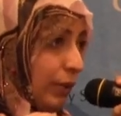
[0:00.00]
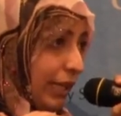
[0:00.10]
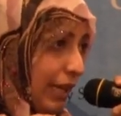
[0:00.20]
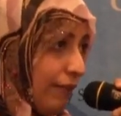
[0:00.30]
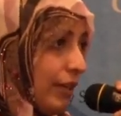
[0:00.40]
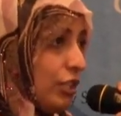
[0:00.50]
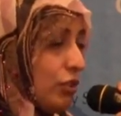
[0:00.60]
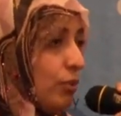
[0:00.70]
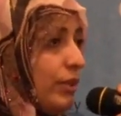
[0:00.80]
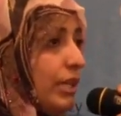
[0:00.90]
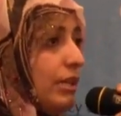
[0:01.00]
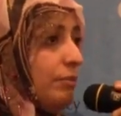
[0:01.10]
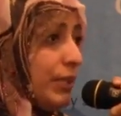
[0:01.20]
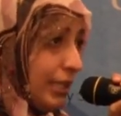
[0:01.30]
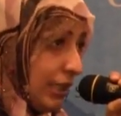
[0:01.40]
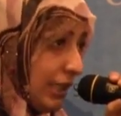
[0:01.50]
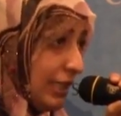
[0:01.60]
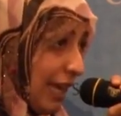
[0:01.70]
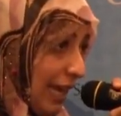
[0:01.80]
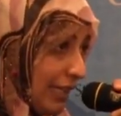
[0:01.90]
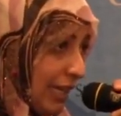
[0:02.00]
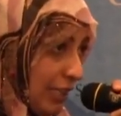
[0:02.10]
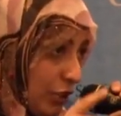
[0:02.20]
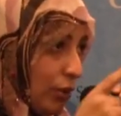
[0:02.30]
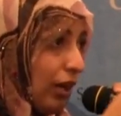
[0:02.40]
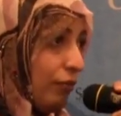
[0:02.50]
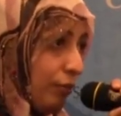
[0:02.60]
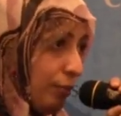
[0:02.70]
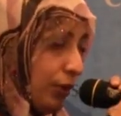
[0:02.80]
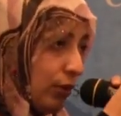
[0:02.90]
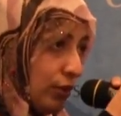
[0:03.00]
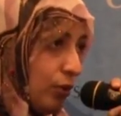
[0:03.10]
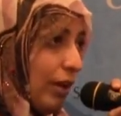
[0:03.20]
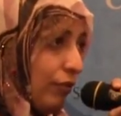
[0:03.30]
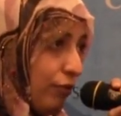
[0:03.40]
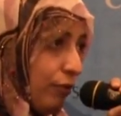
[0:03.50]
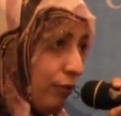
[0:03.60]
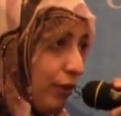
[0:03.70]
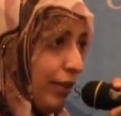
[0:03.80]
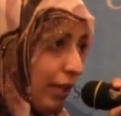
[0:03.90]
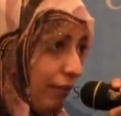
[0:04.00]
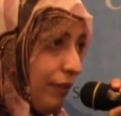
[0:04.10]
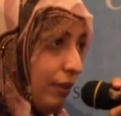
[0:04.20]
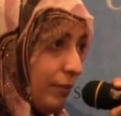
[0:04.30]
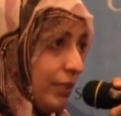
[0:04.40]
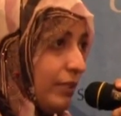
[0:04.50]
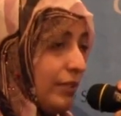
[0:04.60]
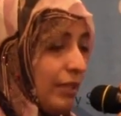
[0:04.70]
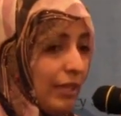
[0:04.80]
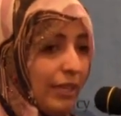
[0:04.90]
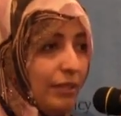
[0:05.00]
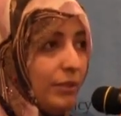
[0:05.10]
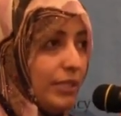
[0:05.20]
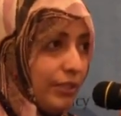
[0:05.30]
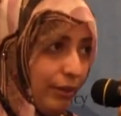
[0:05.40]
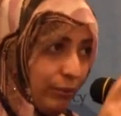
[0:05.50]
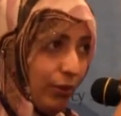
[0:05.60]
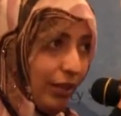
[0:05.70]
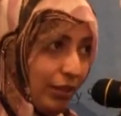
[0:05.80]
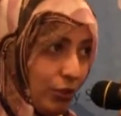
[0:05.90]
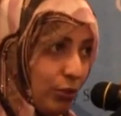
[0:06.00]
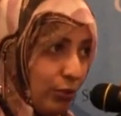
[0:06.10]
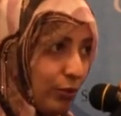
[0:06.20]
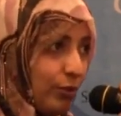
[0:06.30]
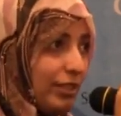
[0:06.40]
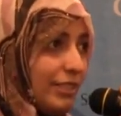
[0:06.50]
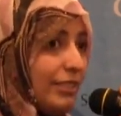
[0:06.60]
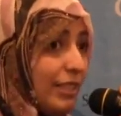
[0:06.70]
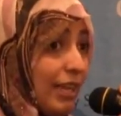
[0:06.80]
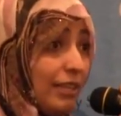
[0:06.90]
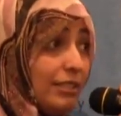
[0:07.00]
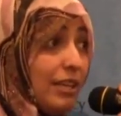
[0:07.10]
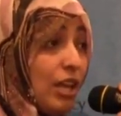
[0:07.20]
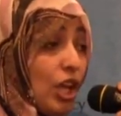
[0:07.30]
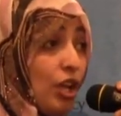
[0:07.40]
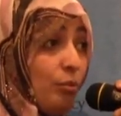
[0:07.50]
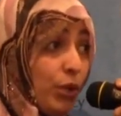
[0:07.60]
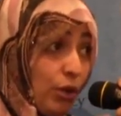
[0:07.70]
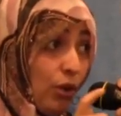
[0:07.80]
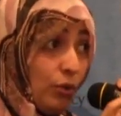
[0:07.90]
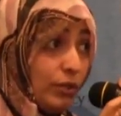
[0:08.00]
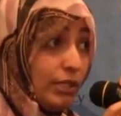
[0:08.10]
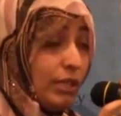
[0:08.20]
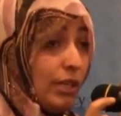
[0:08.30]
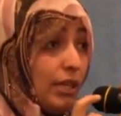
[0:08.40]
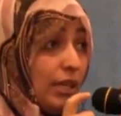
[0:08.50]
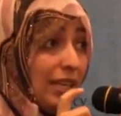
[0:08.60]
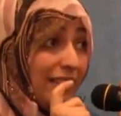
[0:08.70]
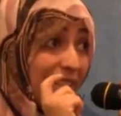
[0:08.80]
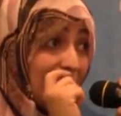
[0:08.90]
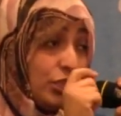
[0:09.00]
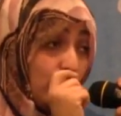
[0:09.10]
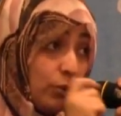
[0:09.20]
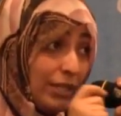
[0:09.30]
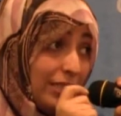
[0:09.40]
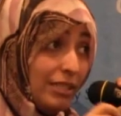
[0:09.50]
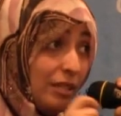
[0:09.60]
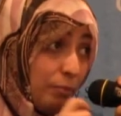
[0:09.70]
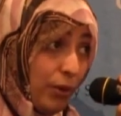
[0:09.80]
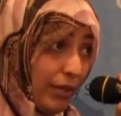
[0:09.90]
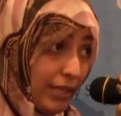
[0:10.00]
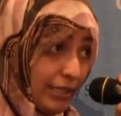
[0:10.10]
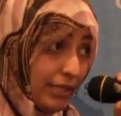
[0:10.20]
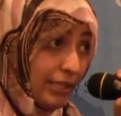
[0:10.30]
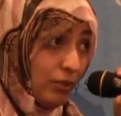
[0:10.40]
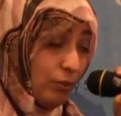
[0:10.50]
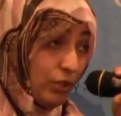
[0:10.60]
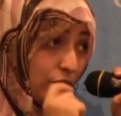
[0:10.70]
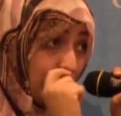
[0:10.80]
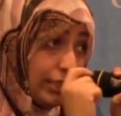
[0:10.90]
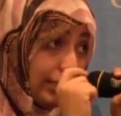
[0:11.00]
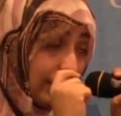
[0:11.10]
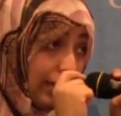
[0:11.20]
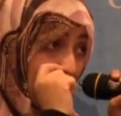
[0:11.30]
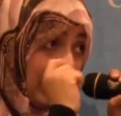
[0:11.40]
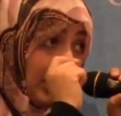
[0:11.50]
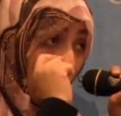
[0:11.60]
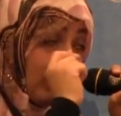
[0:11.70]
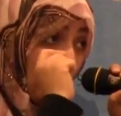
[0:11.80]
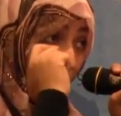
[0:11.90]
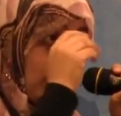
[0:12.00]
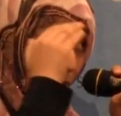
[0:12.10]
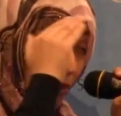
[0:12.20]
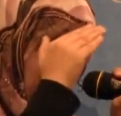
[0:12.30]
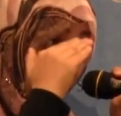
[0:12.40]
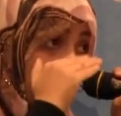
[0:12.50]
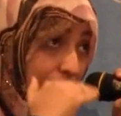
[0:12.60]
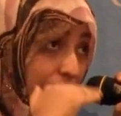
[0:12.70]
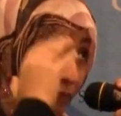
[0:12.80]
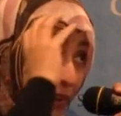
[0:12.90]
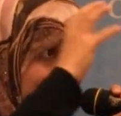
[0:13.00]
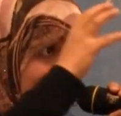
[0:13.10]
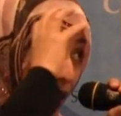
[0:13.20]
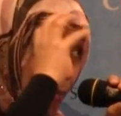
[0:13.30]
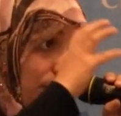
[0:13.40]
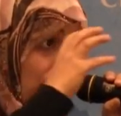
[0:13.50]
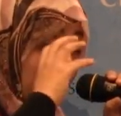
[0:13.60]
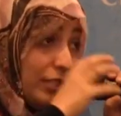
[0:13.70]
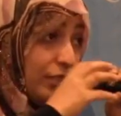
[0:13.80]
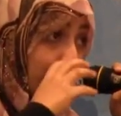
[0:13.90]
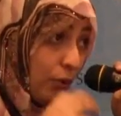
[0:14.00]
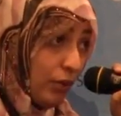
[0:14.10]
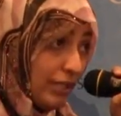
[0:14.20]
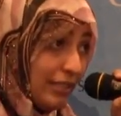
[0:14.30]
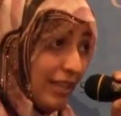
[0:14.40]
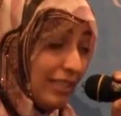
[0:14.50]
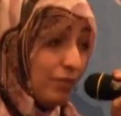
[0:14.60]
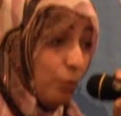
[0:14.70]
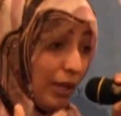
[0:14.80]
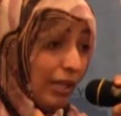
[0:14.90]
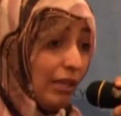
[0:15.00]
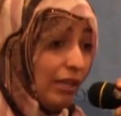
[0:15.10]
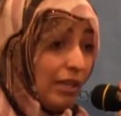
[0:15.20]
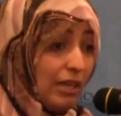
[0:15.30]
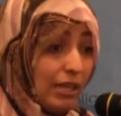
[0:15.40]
We gave it to the President Hadi, and you are, because you are from Foreign Affairs Minister, yani Minister, I'm talking to you to these details, because these 20 points, which is yani include very important points that will